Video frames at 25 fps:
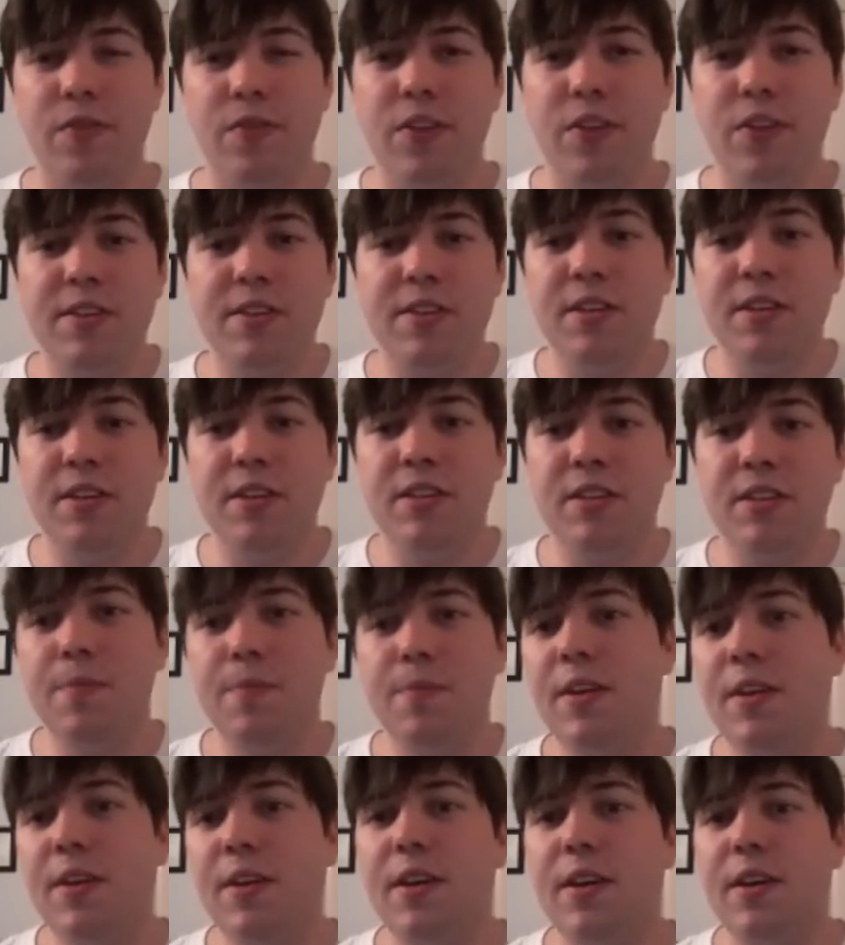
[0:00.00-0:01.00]
this is
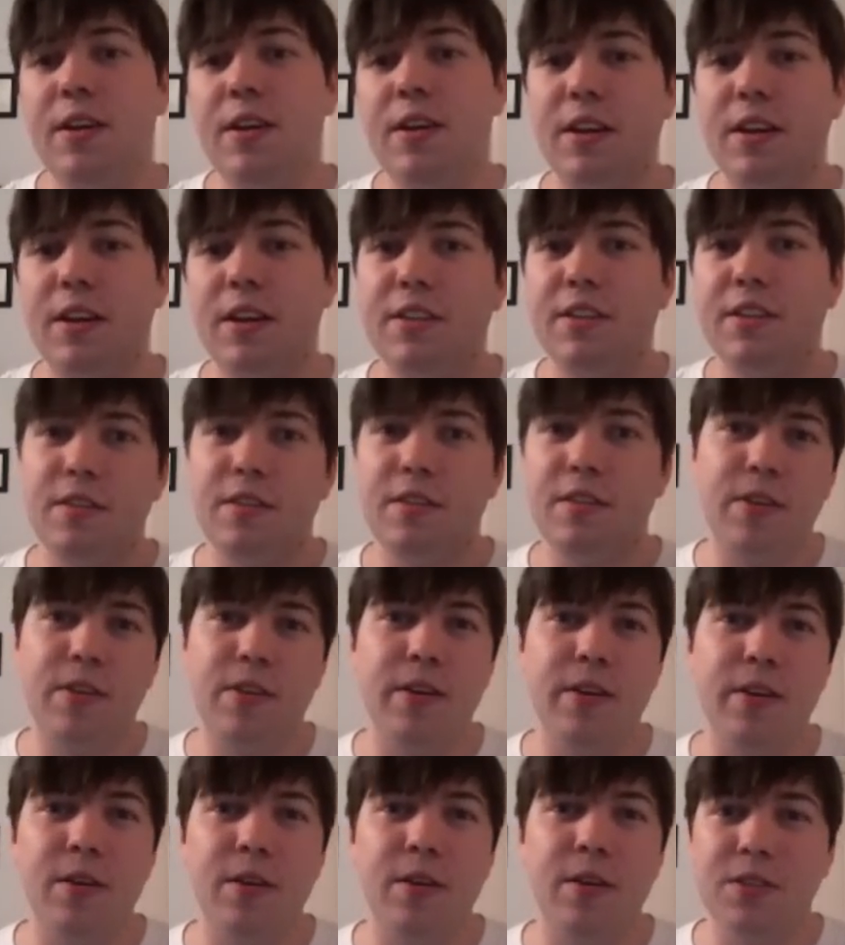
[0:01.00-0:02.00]
something he collected a
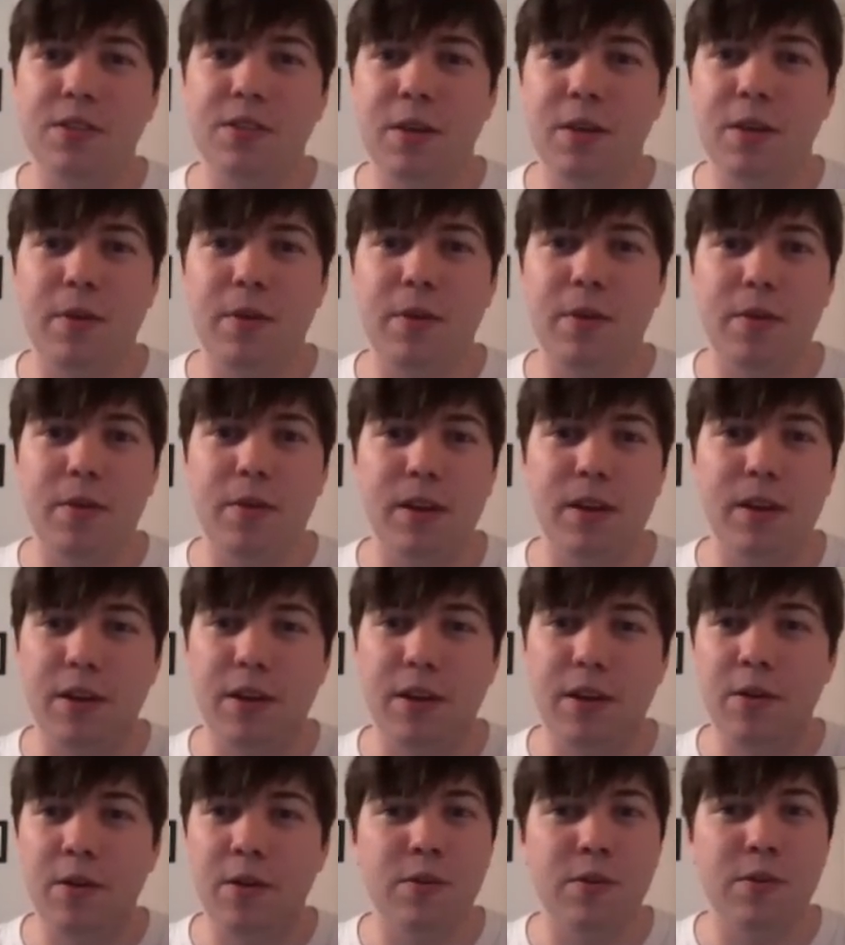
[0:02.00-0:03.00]
very long time ago, like
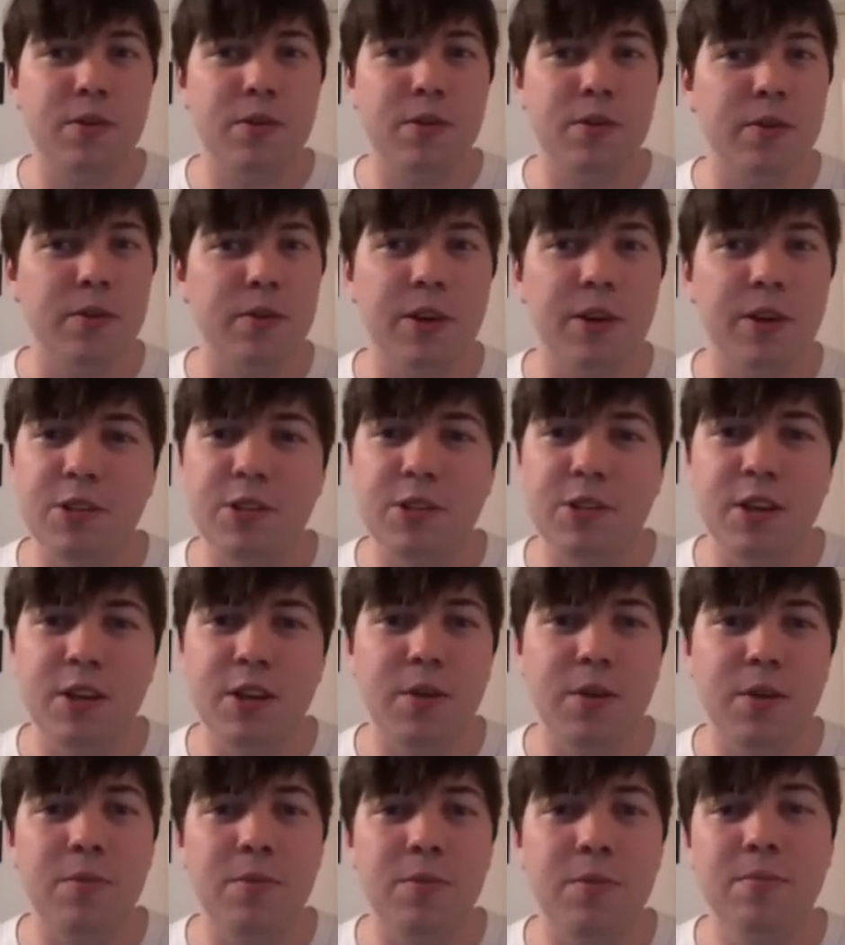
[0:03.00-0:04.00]
over two years
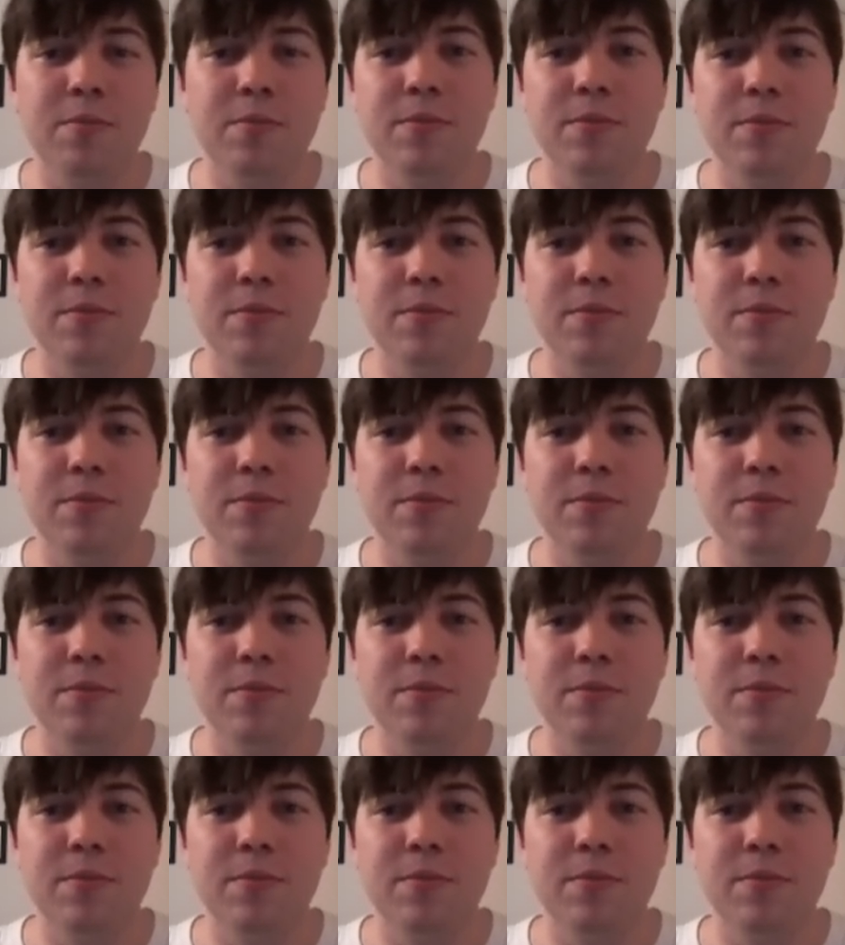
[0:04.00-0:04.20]
ago.